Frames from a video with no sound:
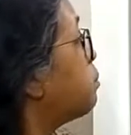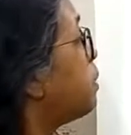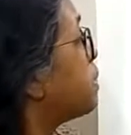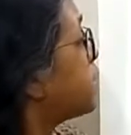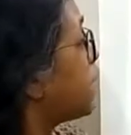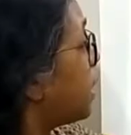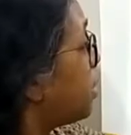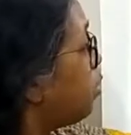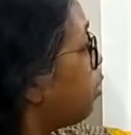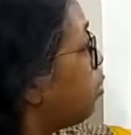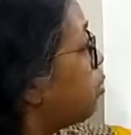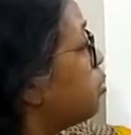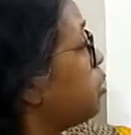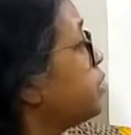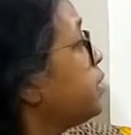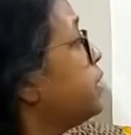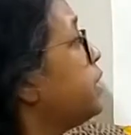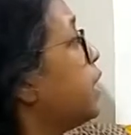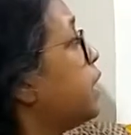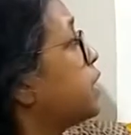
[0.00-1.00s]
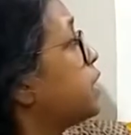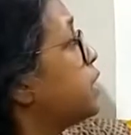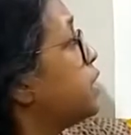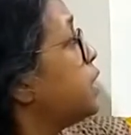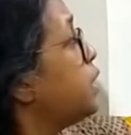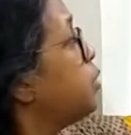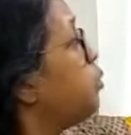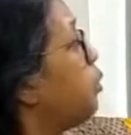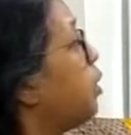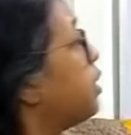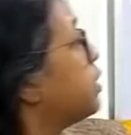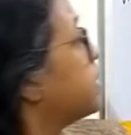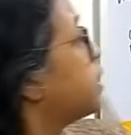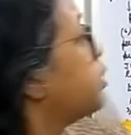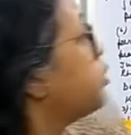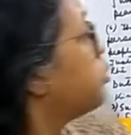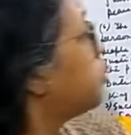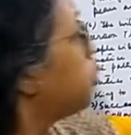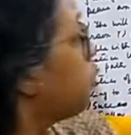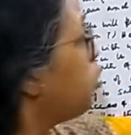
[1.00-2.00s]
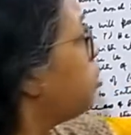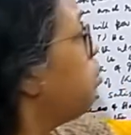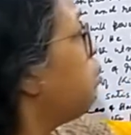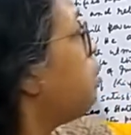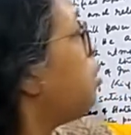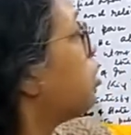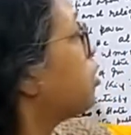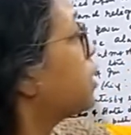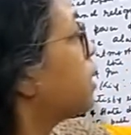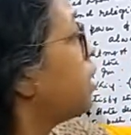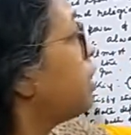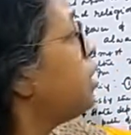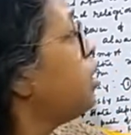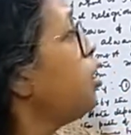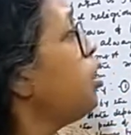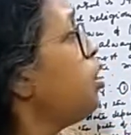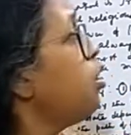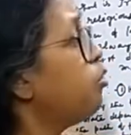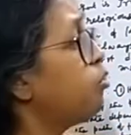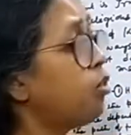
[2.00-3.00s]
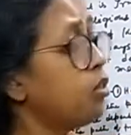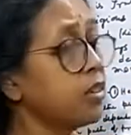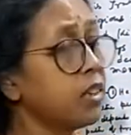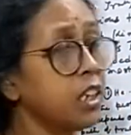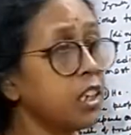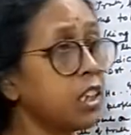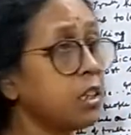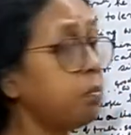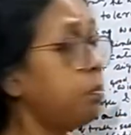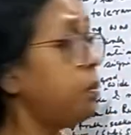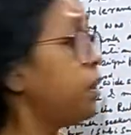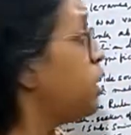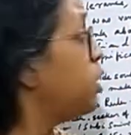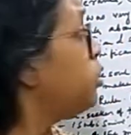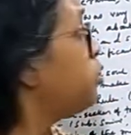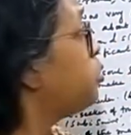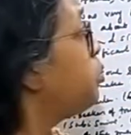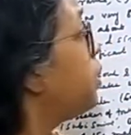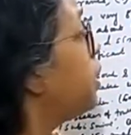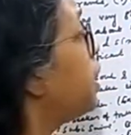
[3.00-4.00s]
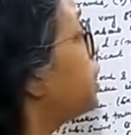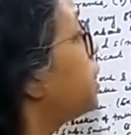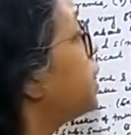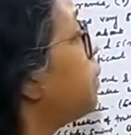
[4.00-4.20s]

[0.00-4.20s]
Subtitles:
but along with that he was a role model for the spiritual